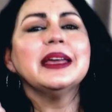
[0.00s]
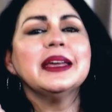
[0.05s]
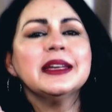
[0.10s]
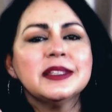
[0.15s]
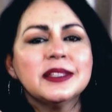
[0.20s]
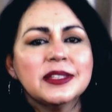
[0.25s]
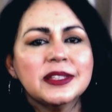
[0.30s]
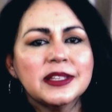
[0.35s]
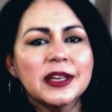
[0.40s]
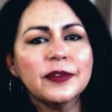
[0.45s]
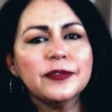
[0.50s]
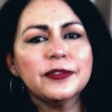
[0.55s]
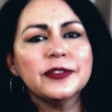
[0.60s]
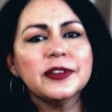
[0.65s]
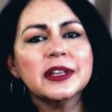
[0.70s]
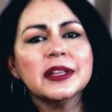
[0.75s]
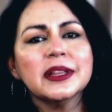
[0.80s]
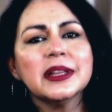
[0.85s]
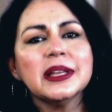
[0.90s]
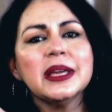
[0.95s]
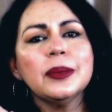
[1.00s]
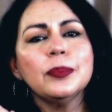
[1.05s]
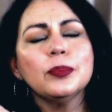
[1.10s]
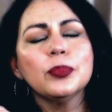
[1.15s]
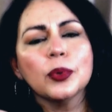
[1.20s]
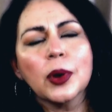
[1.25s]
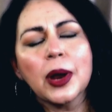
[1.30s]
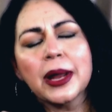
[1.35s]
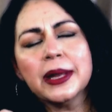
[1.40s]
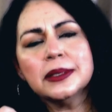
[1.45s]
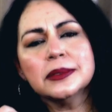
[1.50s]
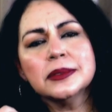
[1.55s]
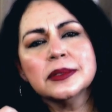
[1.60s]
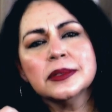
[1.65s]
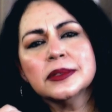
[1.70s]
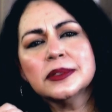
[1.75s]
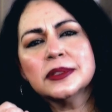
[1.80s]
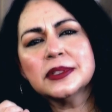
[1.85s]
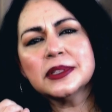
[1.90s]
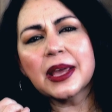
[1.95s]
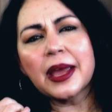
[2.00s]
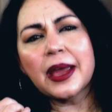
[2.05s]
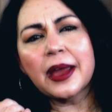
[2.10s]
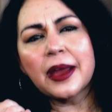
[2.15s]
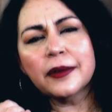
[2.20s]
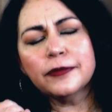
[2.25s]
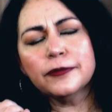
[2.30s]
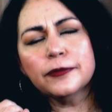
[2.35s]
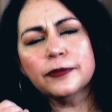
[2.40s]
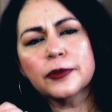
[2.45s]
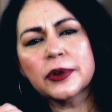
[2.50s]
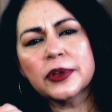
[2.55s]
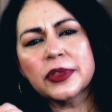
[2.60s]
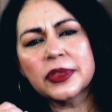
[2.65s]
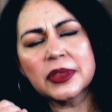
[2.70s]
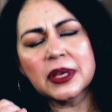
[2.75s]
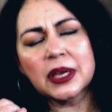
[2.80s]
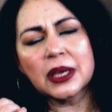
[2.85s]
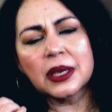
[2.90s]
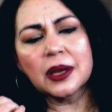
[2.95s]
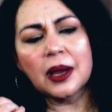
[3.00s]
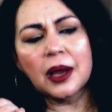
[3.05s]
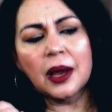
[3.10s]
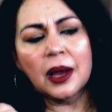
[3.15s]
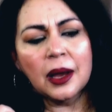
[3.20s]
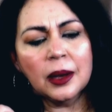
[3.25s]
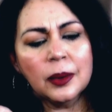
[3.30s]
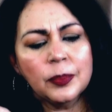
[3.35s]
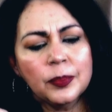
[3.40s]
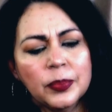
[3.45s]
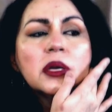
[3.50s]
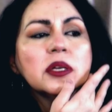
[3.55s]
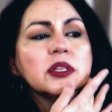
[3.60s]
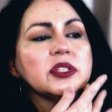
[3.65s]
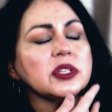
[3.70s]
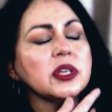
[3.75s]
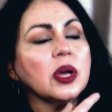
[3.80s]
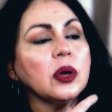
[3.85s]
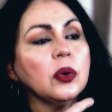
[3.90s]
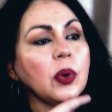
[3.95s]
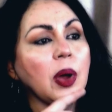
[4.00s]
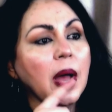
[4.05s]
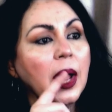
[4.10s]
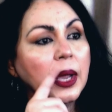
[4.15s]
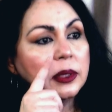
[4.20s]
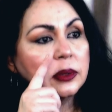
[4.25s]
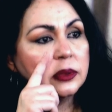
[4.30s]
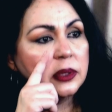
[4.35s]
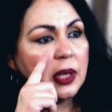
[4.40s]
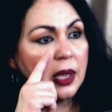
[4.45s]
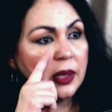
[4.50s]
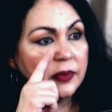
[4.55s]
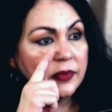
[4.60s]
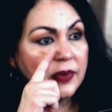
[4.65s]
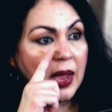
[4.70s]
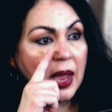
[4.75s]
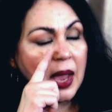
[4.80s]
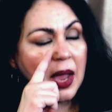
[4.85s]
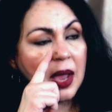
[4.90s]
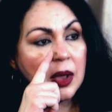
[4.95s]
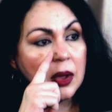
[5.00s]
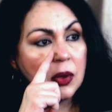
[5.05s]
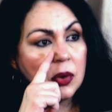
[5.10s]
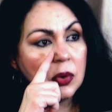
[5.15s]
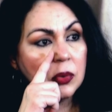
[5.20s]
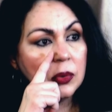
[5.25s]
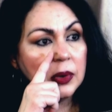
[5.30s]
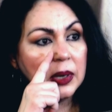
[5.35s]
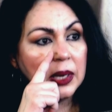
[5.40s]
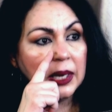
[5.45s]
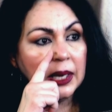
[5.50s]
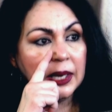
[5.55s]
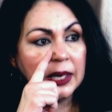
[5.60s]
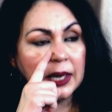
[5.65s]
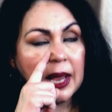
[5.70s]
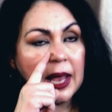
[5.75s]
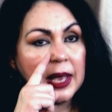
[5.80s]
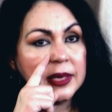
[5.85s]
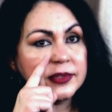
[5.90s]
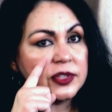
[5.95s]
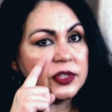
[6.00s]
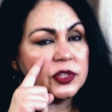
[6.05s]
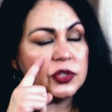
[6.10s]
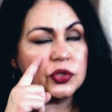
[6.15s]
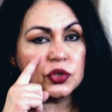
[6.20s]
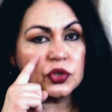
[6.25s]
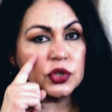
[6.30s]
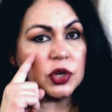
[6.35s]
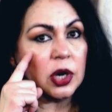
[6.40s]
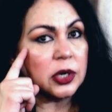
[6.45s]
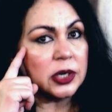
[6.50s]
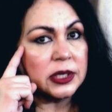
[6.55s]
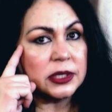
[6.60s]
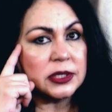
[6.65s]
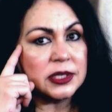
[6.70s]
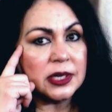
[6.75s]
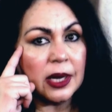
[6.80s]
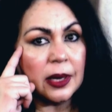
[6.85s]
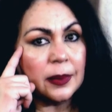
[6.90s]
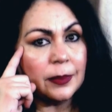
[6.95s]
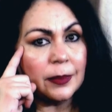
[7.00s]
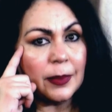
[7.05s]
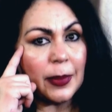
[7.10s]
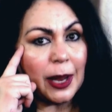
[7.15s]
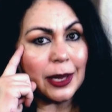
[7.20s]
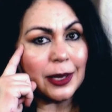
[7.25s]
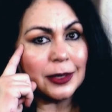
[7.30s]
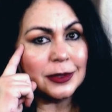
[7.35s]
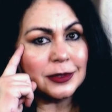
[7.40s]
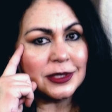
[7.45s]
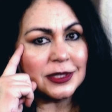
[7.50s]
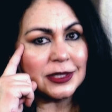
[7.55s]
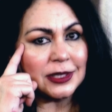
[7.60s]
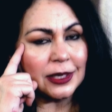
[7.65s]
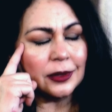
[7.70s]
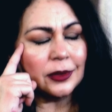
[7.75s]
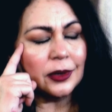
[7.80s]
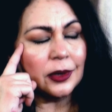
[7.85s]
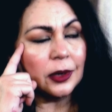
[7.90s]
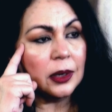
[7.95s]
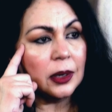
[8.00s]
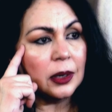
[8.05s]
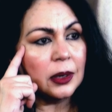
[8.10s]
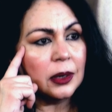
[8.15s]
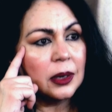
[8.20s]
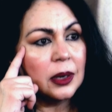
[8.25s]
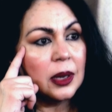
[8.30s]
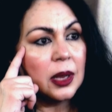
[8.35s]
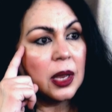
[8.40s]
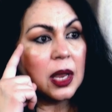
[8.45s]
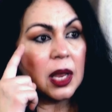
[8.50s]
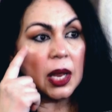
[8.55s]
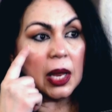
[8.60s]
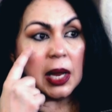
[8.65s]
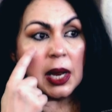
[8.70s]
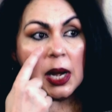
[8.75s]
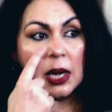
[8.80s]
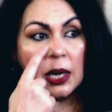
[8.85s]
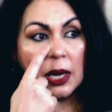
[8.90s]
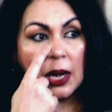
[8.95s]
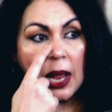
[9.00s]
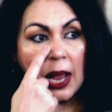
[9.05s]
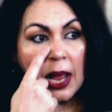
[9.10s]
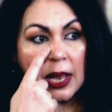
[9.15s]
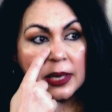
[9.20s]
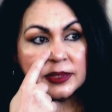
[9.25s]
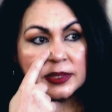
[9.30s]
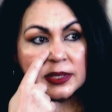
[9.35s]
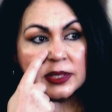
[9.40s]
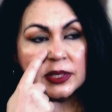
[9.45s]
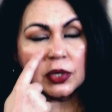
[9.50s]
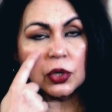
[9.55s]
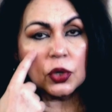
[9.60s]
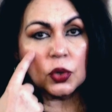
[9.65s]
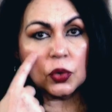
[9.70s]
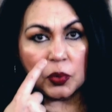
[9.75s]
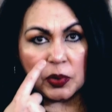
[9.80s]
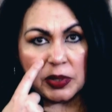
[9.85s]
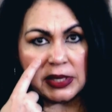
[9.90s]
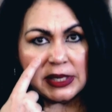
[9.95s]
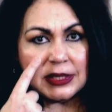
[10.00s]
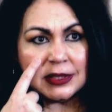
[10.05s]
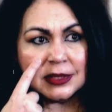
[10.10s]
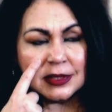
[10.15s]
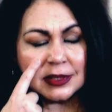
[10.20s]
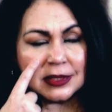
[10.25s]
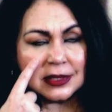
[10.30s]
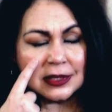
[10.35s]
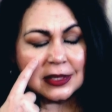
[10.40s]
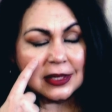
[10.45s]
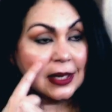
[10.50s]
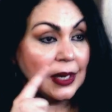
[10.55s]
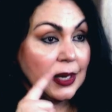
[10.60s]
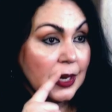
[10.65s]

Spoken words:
It definitely brightens everything up. So I love how it hasn't darkened up my concealer. It hasn't creased.